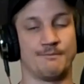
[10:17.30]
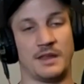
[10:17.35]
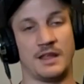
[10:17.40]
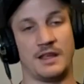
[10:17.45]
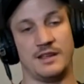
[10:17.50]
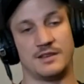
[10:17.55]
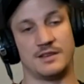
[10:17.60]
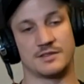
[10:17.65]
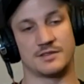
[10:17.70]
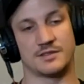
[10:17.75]

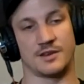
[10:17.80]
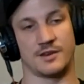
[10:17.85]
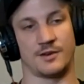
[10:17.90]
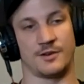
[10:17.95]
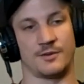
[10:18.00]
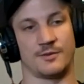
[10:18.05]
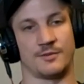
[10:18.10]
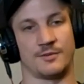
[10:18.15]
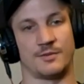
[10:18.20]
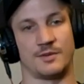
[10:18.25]

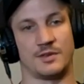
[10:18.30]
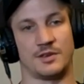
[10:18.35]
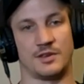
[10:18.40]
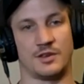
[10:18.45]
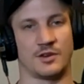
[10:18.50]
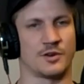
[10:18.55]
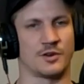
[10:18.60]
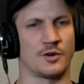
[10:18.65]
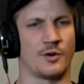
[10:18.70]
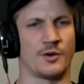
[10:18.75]
So you're
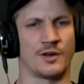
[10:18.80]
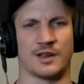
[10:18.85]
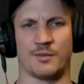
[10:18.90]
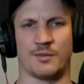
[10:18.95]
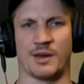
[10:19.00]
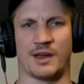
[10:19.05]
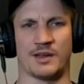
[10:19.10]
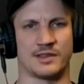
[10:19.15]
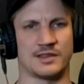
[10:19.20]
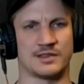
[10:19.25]
going about
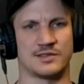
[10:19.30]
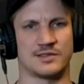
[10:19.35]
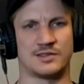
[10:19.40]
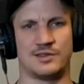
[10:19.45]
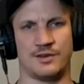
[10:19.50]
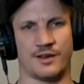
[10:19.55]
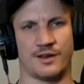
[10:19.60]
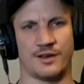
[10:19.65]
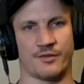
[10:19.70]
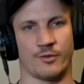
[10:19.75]
this two
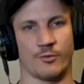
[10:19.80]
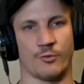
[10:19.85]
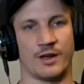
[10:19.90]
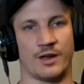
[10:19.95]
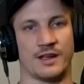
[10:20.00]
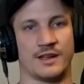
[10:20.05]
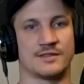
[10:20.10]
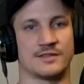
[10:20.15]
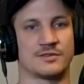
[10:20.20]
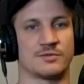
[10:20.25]
different
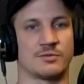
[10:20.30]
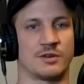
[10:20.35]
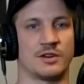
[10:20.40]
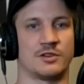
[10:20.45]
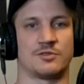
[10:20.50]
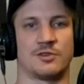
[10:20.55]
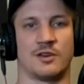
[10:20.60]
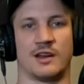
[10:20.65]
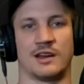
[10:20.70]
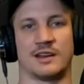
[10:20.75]
ways where you're
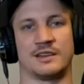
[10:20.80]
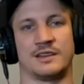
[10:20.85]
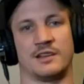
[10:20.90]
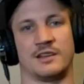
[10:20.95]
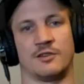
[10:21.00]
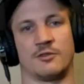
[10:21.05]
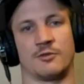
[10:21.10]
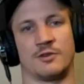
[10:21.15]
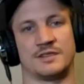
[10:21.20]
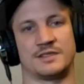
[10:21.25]
trying to
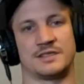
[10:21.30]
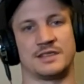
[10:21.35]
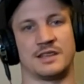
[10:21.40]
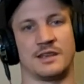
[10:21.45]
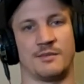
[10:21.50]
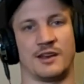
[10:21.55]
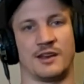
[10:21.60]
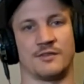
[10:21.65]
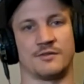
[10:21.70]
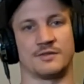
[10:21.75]
increase the amount
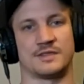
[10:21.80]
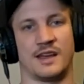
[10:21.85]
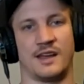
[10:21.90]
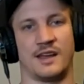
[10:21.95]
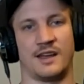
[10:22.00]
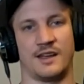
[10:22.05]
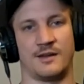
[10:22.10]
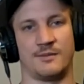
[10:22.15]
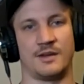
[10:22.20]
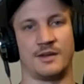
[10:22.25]
of
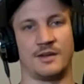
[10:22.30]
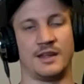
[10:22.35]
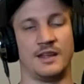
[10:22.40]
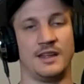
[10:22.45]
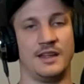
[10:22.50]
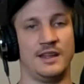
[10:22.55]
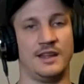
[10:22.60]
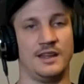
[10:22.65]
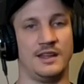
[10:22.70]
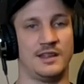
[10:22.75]
time
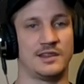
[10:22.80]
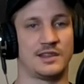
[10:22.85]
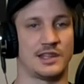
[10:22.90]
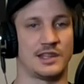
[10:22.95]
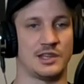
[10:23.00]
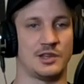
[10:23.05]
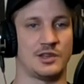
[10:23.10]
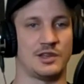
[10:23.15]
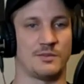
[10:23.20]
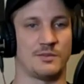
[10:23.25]
that you
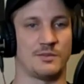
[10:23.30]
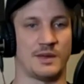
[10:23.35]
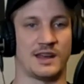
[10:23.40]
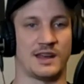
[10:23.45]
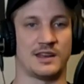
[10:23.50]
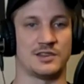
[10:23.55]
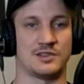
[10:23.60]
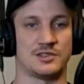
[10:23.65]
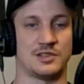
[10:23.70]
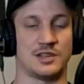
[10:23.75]
can
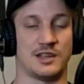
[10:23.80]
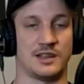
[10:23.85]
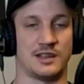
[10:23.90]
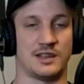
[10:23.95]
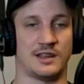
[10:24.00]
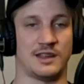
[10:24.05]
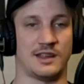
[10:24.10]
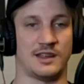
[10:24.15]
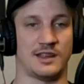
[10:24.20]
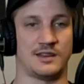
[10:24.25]
manage
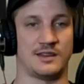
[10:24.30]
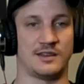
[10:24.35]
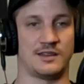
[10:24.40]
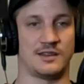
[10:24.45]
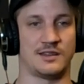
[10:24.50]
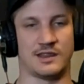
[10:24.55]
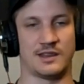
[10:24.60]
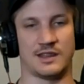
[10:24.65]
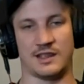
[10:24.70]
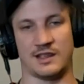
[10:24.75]
in
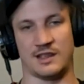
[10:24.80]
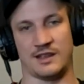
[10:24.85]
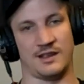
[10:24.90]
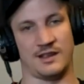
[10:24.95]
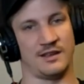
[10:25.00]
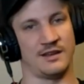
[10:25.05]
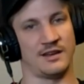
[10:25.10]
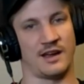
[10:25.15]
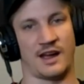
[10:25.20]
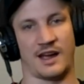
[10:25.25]
the
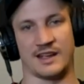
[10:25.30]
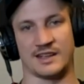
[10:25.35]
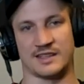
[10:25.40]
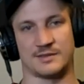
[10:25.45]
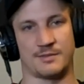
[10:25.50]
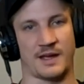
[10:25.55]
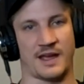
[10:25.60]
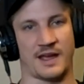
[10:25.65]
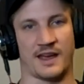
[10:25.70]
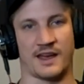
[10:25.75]
ice
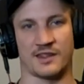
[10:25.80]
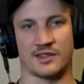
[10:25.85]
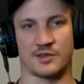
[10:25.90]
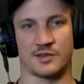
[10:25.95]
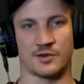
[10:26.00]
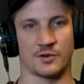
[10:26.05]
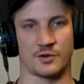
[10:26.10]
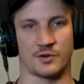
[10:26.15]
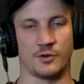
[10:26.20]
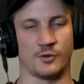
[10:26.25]
bath or
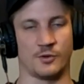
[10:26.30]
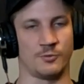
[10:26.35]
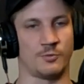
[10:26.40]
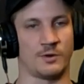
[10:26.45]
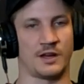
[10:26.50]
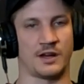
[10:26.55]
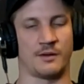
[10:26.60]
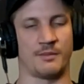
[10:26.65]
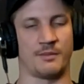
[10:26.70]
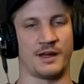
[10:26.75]
cold water
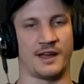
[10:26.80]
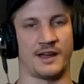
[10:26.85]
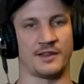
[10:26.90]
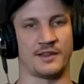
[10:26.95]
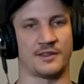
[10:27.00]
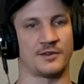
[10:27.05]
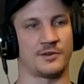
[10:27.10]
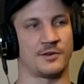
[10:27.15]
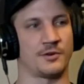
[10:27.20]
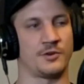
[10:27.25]
bath
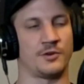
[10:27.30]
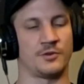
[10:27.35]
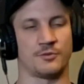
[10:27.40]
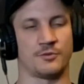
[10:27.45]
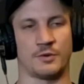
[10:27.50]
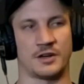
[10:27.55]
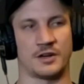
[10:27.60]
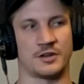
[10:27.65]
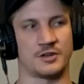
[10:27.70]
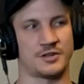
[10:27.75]
or cold water
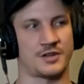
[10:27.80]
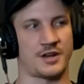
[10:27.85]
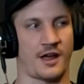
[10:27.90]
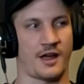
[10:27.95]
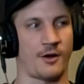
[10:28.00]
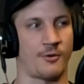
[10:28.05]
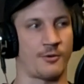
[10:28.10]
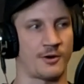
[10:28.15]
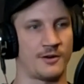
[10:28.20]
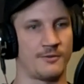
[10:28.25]
shower,
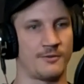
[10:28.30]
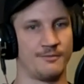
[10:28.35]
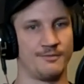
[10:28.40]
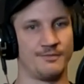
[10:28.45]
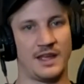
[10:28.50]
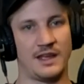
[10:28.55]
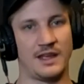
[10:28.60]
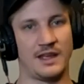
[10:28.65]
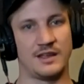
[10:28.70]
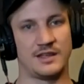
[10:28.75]

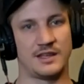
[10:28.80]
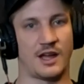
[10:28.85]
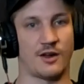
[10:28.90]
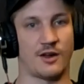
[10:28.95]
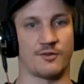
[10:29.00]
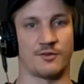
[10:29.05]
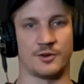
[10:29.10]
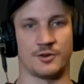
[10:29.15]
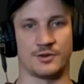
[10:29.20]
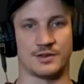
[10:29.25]
however
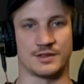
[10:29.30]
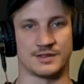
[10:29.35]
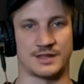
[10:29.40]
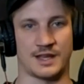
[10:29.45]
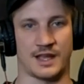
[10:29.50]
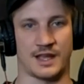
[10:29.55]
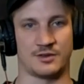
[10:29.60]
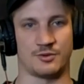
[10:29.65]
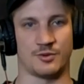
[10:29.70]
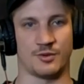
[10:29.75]
you decide
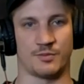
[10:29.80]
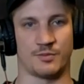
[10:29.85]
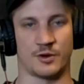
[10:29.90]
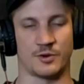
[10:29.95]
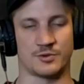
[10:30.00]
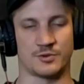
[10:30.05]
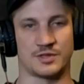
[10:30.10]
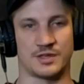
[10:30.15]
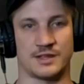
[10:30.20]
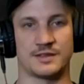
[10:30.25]
to approach
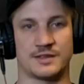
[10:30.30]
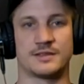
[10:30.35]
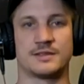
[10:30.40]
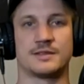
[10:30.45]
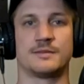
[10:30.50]
this.